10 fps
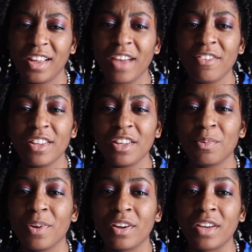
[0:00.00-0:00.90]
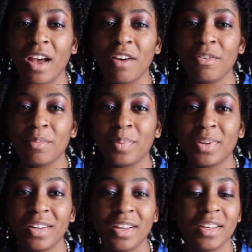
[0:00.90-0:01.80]
everything worked out,
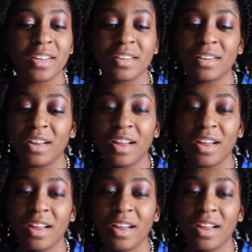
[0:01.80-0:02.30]
but like,